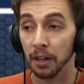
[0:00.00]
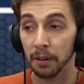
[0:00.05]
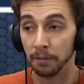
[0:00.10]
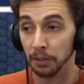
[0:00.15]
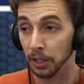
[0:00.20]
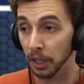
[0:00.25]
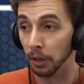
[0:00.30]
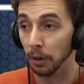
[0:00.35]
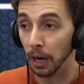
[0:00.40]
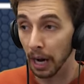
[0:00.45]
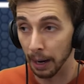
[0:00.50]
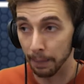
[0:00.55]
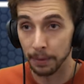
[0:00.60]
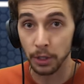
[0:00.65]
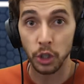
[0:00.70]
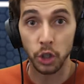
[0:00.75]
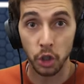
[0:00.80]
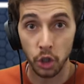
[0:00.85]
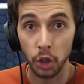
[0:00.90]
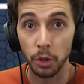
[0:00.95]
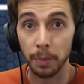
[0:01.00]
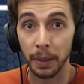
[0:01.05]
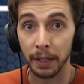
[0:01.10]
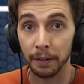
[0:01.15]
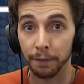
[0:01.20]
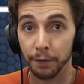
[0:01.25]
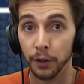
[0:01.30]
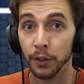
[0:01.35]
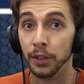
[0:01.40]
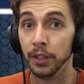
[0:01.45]
you know, I'm assuming
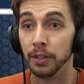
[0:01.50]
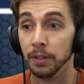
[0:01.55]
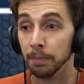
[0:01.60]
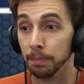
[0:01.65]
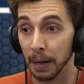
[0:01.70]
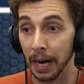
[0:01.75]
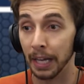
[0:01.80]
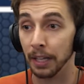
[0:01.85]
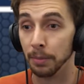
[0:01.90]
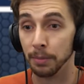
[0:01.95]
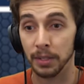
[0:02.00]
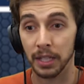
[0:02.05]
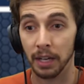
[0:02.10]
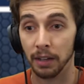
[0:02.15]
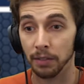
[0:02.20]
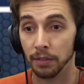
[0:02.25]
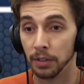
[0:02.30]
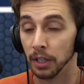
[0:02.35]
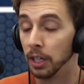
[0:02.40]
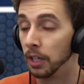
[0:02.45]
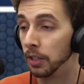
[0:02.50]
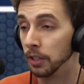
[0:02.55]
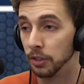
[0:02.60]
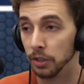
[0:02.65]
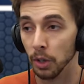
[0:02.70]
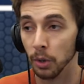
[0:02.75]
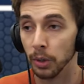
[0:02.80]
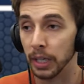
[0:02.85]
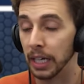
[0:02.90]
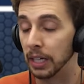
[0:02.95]
funded by themselves. There's
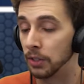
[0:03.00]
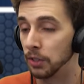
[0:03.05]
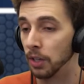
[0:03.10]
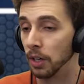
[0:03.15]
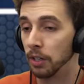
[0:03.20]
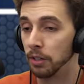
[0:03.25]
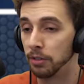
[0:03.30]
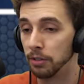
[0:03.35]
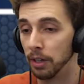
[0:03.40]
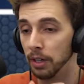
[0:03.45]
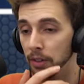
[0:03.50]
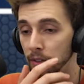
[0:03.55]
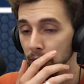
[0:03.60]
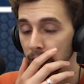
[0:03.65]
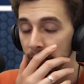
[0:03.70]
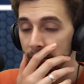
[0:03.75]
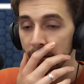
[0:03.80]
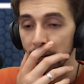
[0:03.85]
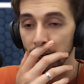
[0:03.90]
no Kickstarters or anything.